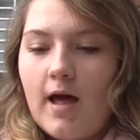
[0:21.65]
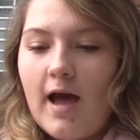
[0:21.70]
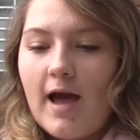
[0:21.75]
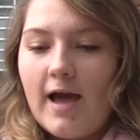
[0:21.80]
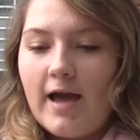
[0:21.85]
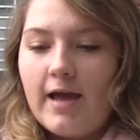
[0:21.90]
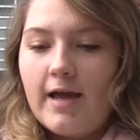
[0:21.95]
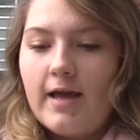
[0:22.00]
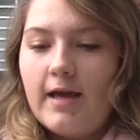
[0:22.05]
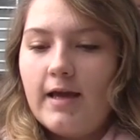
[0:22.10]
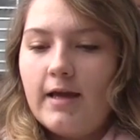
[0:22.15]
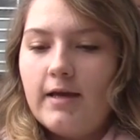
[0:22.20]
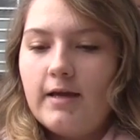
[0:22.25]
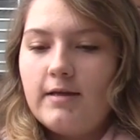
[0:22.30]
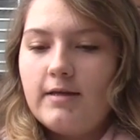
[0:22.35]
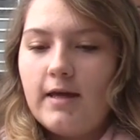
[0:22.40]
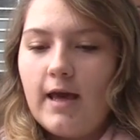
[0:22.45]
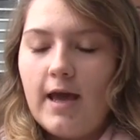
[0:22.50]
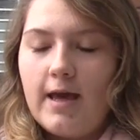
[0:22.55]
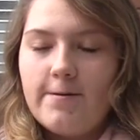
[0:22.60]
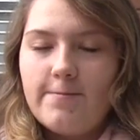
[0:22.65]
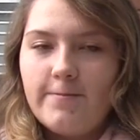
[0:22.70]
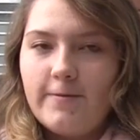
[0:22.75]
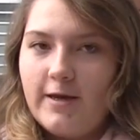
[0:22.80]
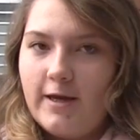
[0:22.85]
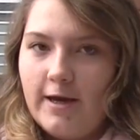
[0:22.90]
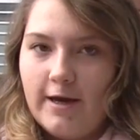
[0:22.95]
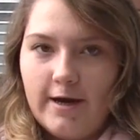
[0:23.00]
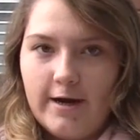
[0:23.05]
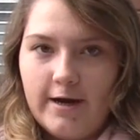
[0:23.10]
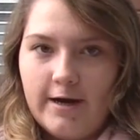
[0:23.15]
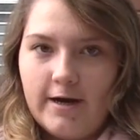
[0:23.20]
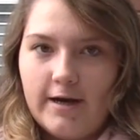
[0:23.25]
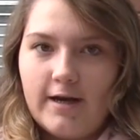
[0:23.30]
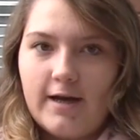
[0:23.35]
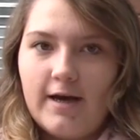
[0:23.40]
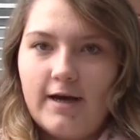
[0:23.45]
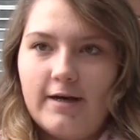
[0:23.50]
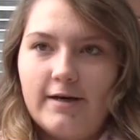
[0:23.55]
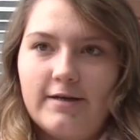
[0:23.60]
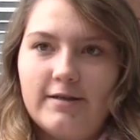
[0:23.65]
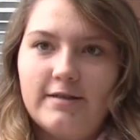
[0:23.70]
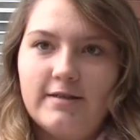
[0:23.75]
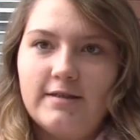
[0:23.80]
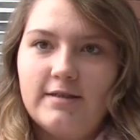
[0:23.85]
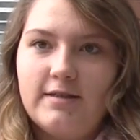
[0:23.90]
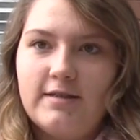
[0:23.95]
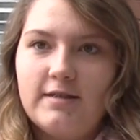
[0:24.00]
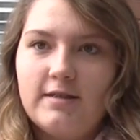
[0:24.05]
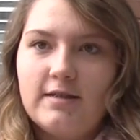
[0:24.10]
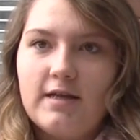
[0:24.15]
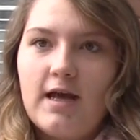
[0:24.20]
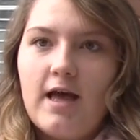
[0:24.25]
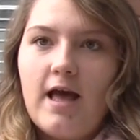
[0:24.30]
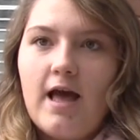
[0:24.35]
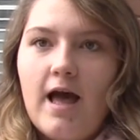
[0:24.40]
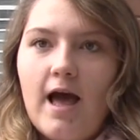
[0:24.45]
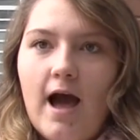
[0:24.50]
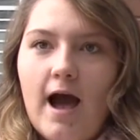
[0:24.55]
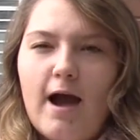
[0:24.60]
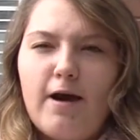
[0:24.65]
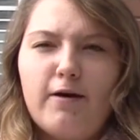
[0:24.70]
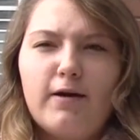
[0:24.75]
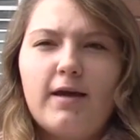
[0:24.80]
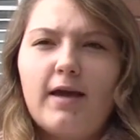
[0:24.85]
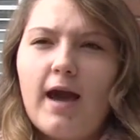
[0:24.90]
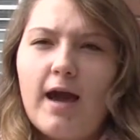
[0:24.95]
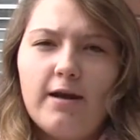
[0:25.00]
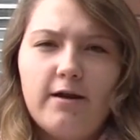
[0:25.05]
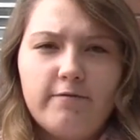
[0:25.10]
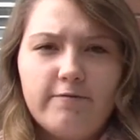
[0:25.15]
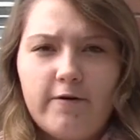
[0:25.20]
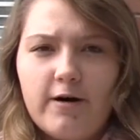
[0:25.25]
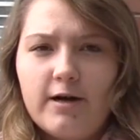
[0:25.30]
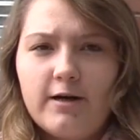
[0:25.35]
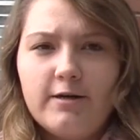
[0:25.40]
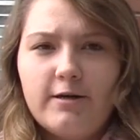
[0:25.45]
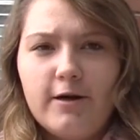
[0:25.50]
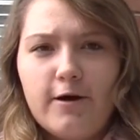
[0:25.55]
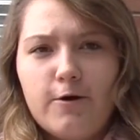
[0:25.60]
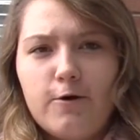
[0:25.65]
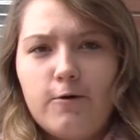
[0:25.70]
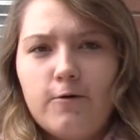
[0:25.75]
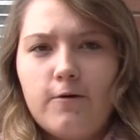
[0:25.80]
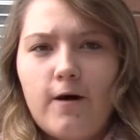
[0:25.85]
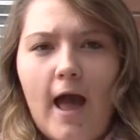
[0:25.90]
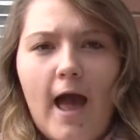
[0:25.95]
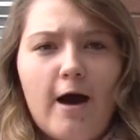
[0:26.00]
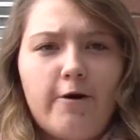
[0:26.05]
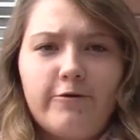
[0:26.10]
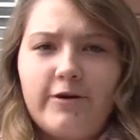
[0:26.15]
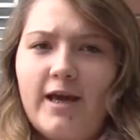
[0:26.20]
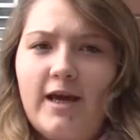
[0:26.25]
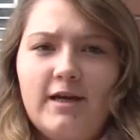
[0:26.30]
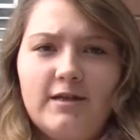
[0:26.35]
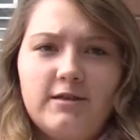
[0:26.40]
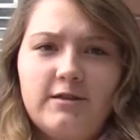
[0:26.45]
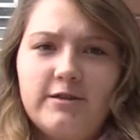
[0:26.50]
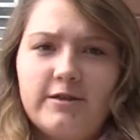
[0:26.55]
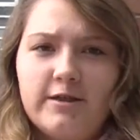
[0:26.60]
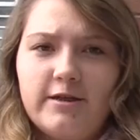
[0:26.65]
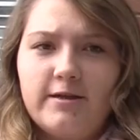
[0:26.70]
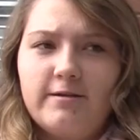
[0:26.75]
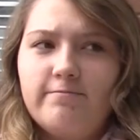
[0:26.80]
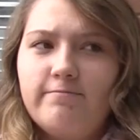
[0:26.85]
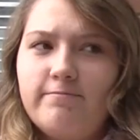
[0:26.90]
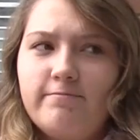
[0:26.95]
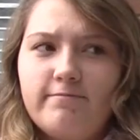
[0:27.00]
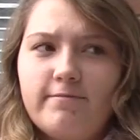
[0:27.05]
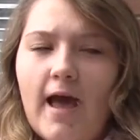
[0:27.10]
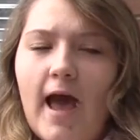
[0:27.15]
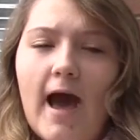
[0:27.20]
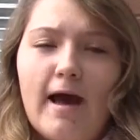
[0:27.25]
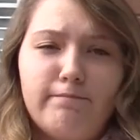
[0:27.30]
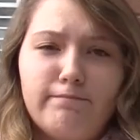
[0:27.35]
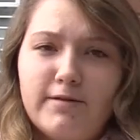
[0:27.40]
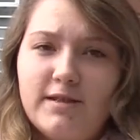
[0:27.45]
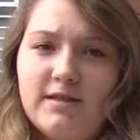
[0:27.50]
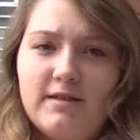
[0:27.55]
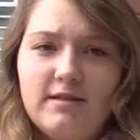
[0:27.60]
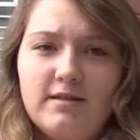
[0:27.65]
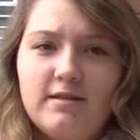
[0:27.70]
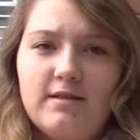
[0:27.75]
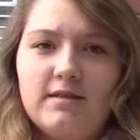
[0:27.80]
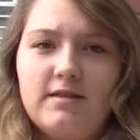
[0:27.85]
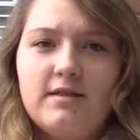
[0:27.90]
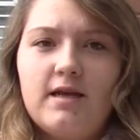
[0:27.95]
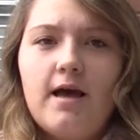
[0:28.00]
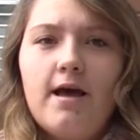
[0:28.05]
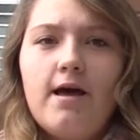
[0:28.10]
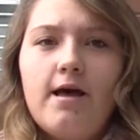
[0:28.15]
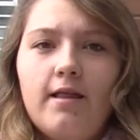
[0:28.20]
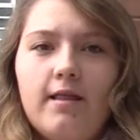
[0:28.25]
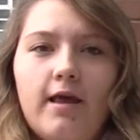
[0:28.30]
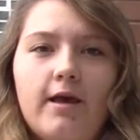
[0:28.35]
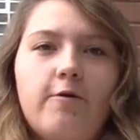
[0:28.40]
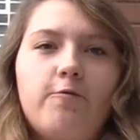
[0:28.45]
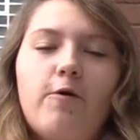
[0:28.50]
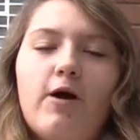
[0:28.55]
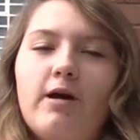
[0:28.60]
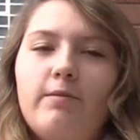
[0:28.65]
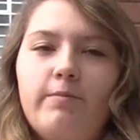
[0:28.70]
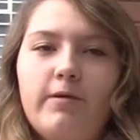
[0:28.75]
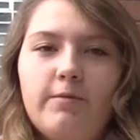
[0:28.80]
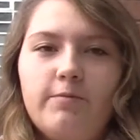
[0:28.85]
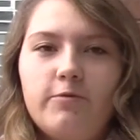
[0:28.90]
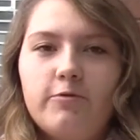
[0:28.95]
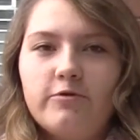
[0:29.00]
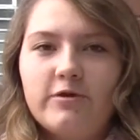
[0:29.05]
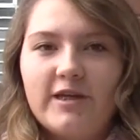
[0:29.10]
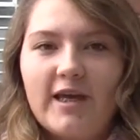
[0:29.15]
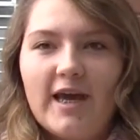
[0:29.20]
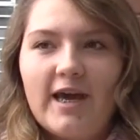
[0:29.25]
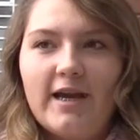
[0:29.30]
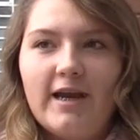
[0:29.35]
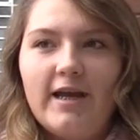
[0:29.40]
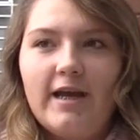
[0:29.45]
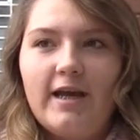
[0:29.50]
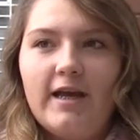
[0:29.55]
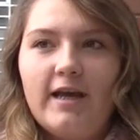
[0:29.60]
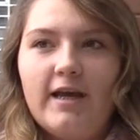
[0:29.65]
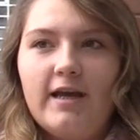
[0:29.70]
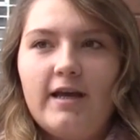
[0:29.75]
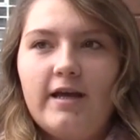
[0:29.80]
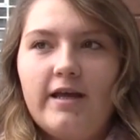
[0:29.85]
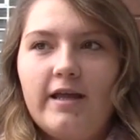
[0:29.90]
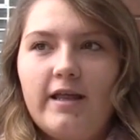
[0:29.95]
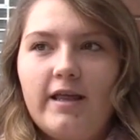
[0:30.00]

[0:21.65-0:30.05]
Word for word: I came here because I kind of want to know how cancer happens, like why people get it,